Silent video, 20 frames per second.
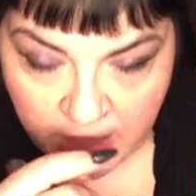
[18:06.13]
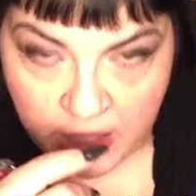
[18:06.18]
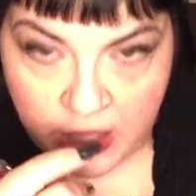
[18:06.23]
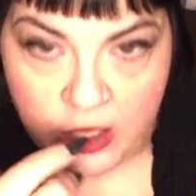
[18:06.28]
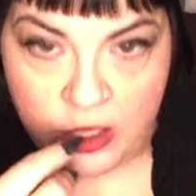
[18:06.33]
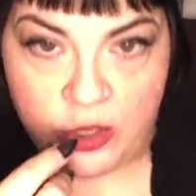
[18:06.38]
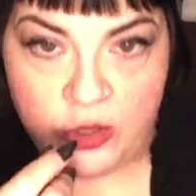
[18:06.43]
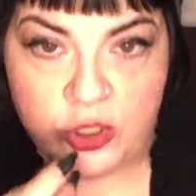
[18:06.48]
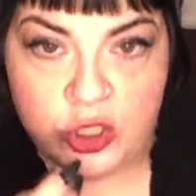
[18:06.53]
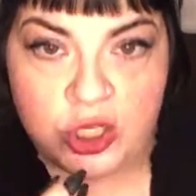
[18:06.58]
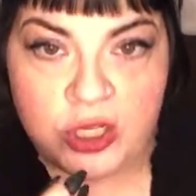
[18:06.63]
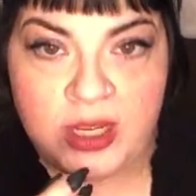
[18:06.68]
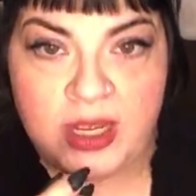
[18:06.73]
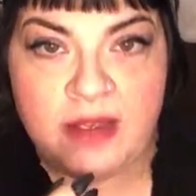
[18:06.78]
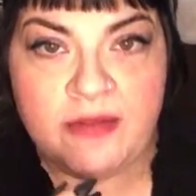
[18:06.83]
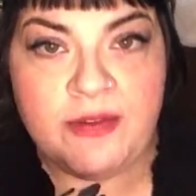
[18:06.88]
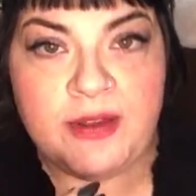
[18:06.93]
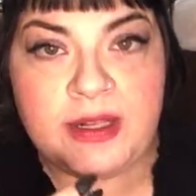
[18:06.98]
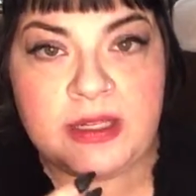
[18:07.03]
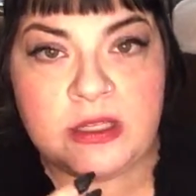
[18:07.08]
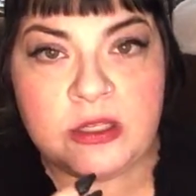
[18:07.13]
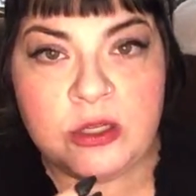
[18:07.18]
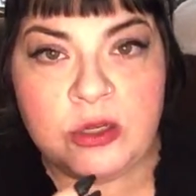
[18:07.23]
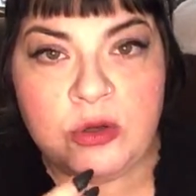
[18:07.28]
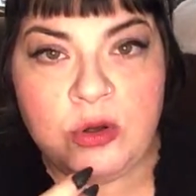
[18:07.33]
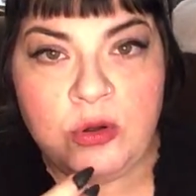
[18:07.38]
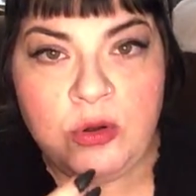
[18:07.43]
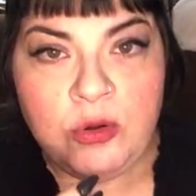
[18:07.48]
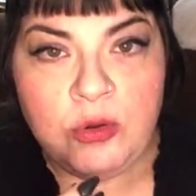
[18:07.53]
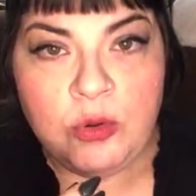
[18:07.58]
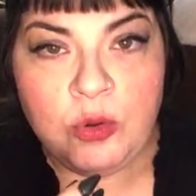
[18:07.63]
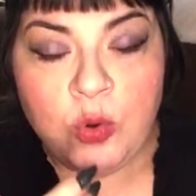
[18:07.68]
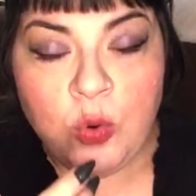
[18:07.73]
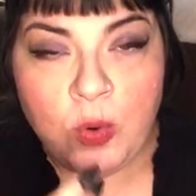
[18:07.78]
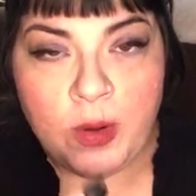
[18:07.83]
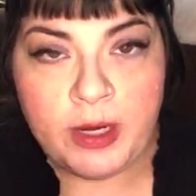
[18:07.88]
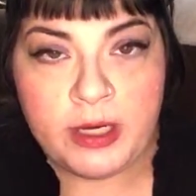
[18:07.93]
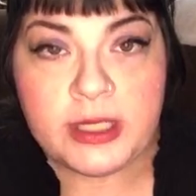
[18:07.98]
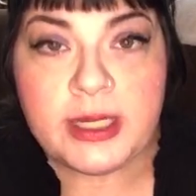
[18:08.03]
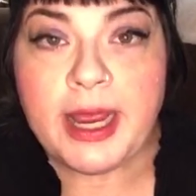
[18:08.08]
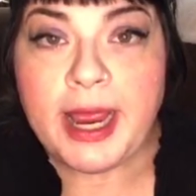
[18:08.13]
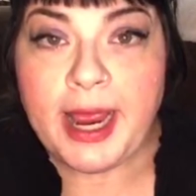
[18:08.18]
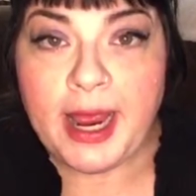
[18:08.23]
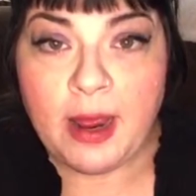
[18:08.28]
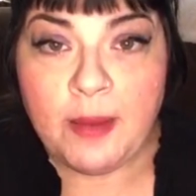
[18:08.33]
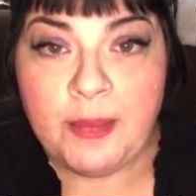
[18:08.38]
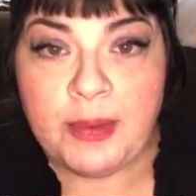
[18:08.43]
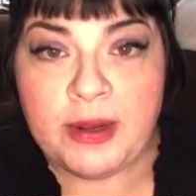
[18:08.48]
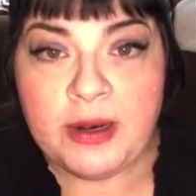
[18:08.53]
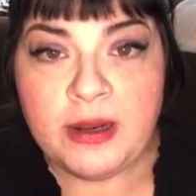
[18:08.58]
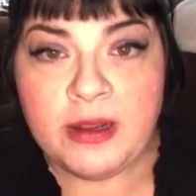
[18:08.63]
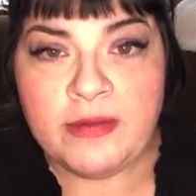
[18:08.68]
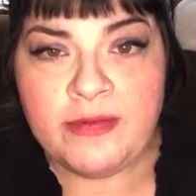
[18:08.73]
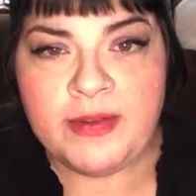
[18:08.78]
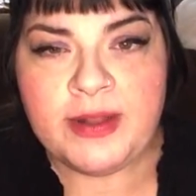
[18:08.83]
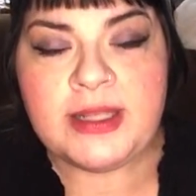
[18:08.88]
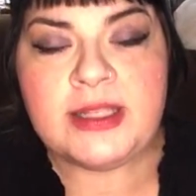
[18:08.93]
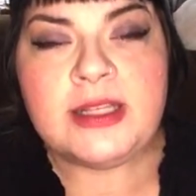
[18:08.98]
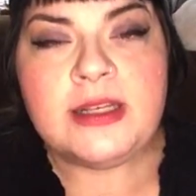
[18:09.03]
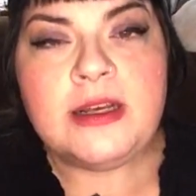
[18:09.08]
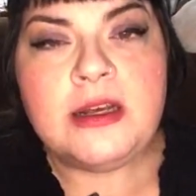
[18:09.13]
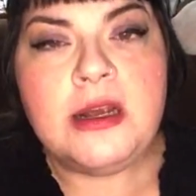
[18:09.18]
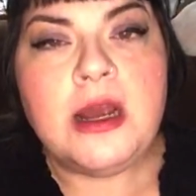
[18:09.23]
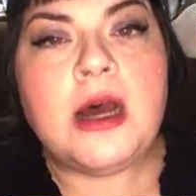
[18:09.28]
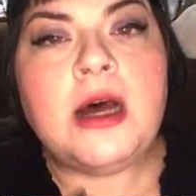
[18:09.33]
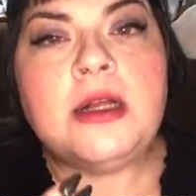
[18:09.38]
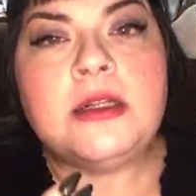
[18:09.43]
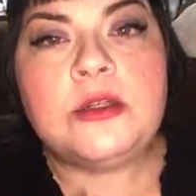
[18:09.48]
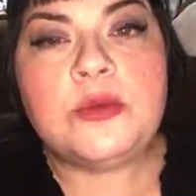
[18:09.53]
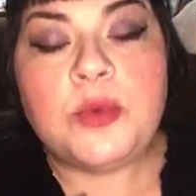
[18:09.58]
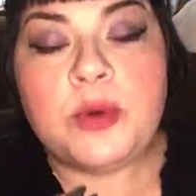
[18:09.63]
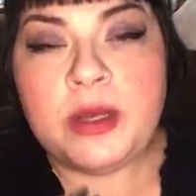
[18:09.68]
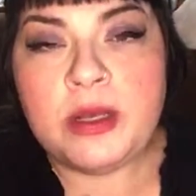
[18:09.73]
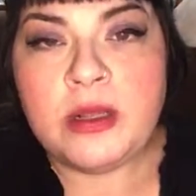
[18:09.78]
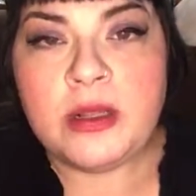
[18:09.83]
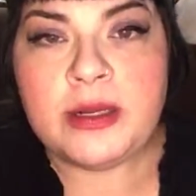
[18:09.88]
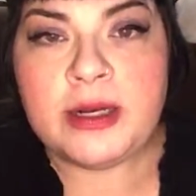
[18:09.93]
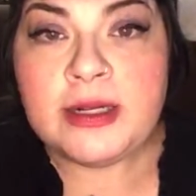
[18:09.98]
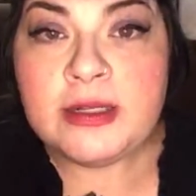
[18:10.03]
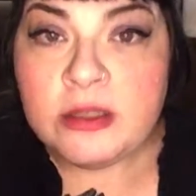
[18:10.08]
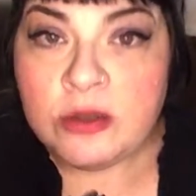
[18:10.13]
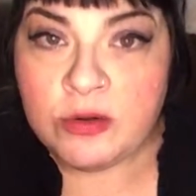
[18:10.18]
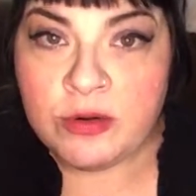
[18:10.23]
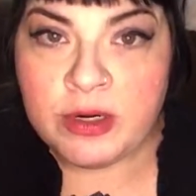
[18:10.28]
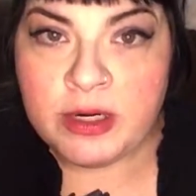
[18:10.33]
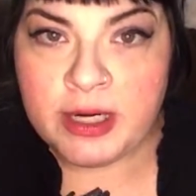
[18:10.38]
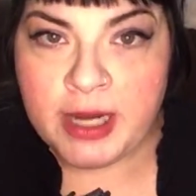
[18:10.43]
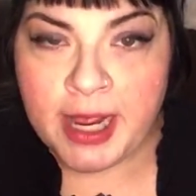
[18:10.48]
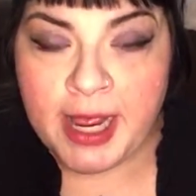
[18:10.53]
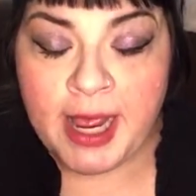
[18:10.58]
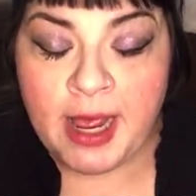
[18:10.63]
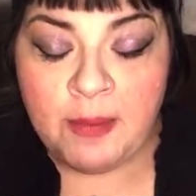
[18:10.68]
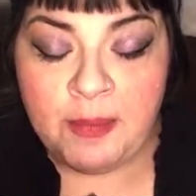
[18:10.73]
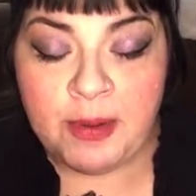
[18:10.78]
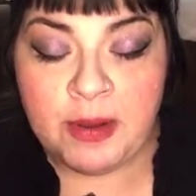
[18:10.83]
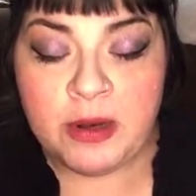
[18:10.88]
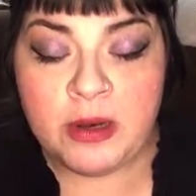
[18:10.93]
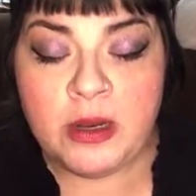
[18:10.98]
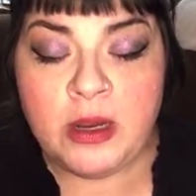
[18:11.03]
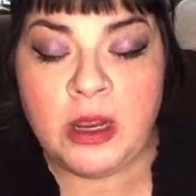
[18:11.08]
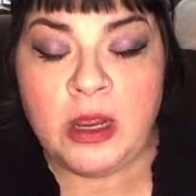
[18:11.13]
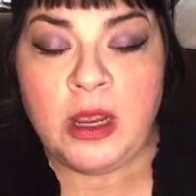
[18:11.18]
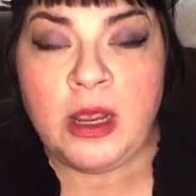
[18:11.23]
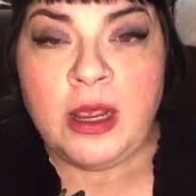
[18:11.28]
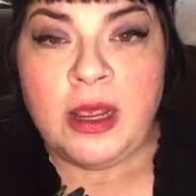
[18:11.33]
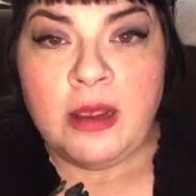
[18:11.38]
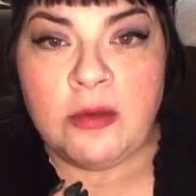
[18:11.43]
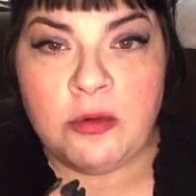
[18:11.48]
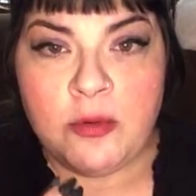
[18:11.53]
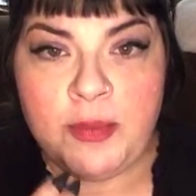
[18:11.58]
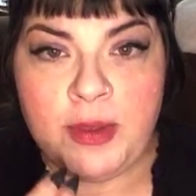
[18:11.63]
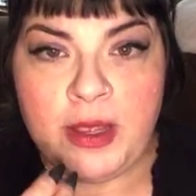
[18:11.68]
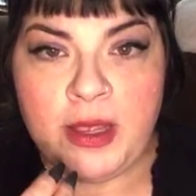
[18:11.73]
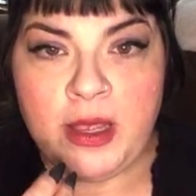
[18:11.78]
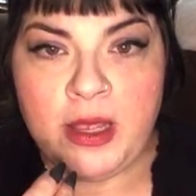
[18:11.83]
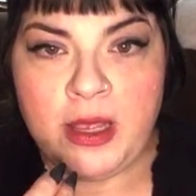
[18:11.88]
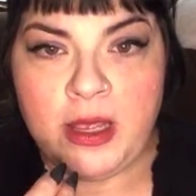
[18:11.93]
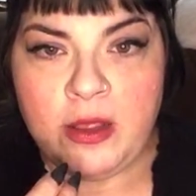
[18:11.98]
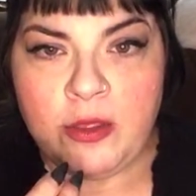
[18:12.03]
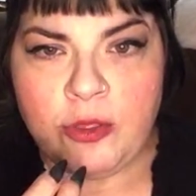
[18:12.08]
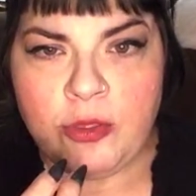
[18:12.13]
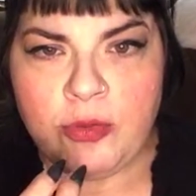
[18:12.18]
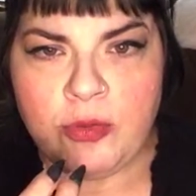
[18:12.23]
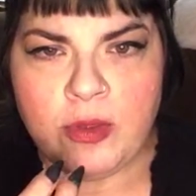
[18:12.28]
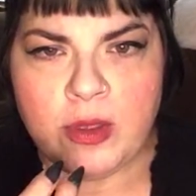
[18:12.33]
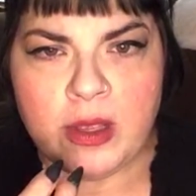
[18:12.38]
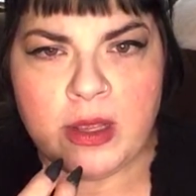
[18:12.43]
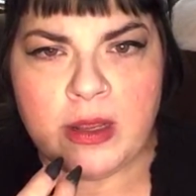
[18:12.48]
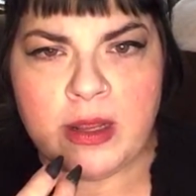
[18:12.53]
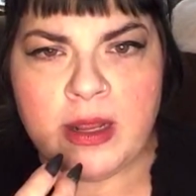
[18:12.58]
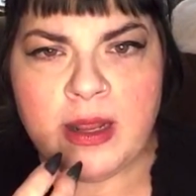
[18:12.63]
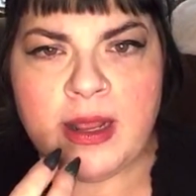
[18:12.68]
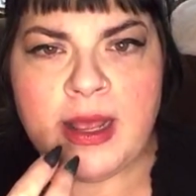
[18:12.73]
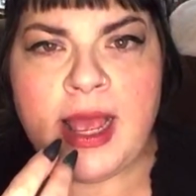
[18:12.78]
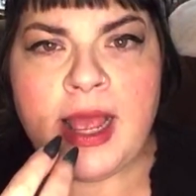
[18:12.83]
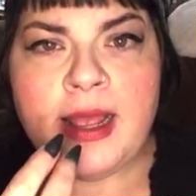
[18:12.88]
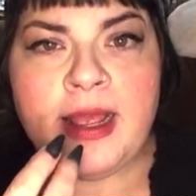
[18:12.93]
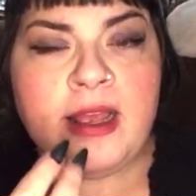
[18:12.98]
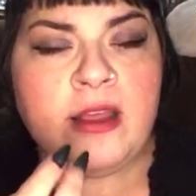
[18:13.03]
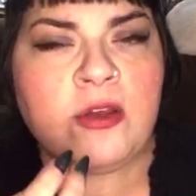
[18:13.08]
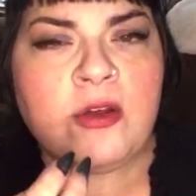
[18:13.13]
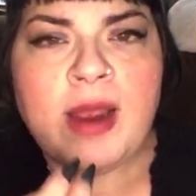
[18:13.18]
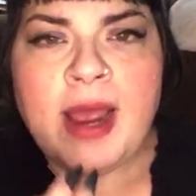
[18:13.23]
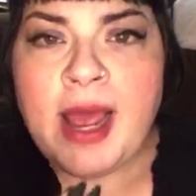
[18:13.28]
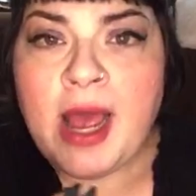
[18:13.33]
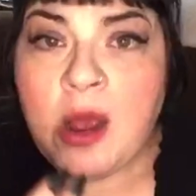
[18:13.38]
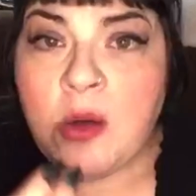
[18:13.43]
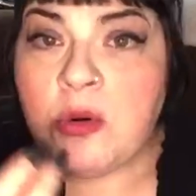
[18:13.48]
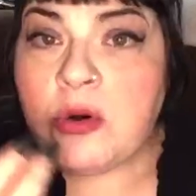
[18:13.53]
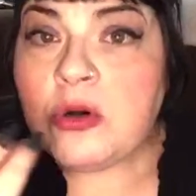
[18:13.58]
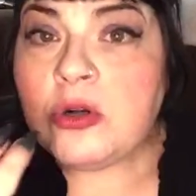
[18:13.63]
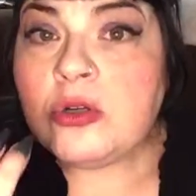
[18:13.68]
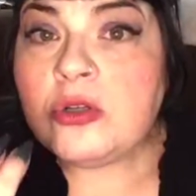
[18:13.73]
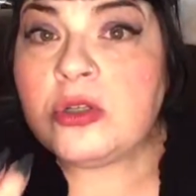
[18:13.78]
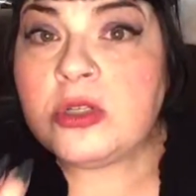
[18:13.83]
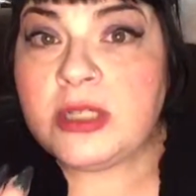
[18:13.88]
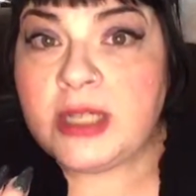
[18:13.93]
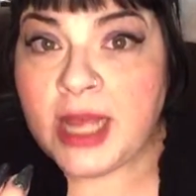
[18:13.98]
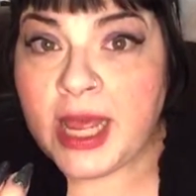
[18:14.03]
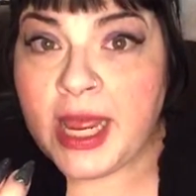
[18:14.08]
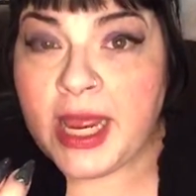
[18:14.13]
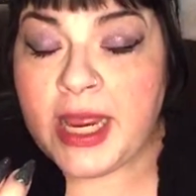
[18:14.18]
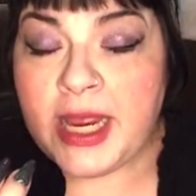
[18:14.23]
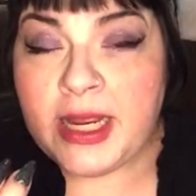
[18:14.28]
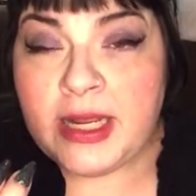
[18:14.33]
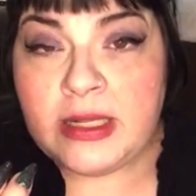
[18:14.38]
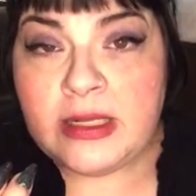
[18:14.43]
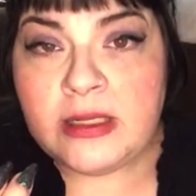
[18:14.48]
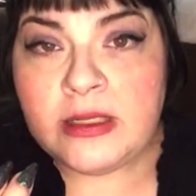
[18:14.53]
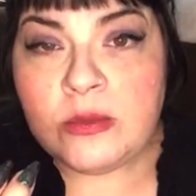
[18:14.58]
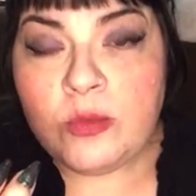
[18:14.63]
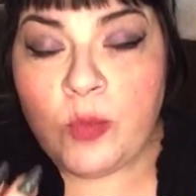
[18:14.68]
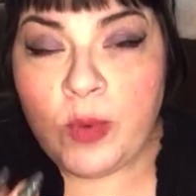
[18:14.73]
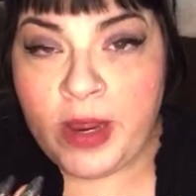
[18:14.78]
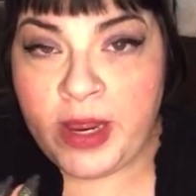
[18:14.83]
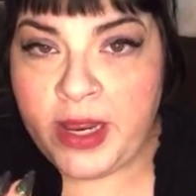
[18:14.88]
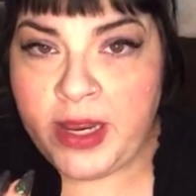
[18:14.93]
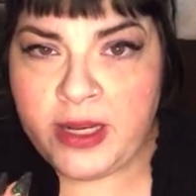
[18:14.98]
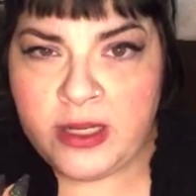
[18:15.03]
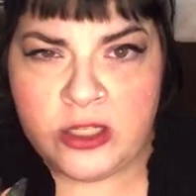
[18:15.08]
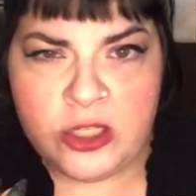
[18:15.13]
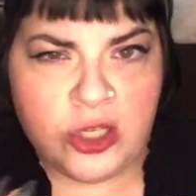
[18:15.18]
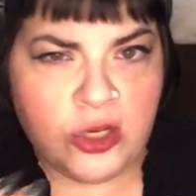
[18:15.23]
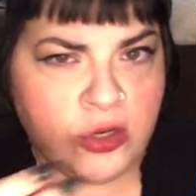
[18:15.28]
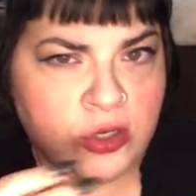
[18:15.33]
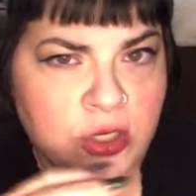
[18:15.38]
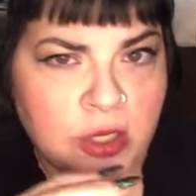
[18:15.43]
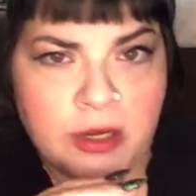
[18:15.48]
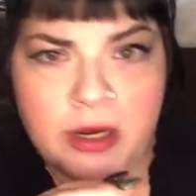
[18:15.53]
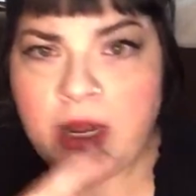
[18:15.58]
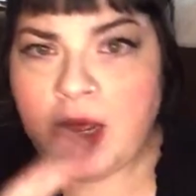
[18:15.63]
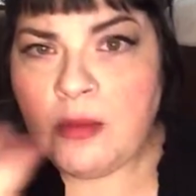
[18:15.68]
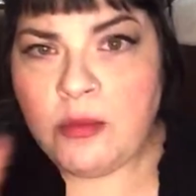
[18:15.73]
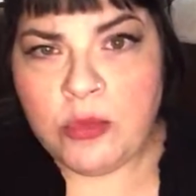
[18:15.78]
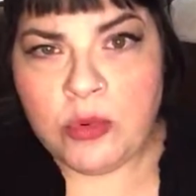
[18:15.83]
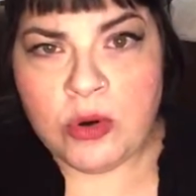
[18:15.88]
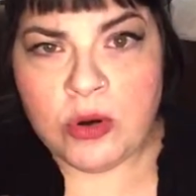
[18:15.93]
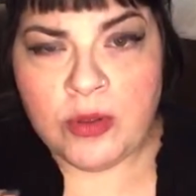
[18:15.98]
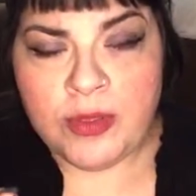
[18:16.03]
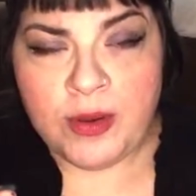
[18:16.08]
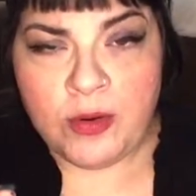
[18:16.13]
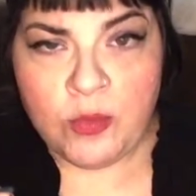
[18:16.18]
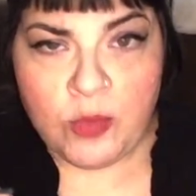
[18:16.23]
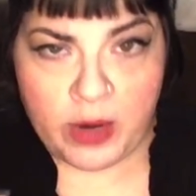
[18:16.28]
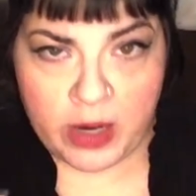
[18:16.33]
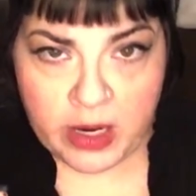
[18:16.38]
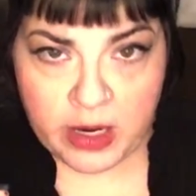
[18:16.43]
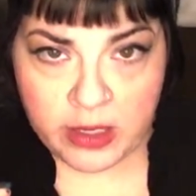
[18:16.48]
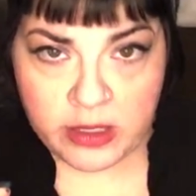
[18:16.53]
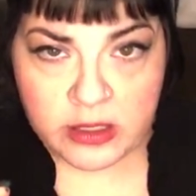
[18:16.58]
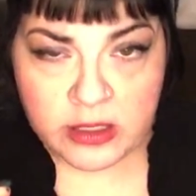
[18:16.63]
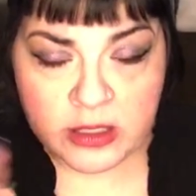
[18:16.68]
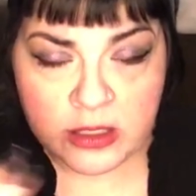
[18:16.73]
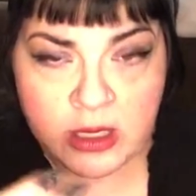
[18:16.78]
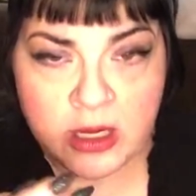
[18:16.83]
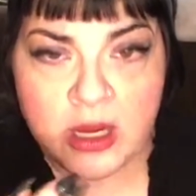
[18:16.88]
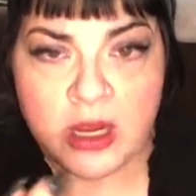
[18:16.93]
usually if it's going to happen, if it's God's will and it's going to happen, it will be either hours, days, weeks, usually not more than weeks.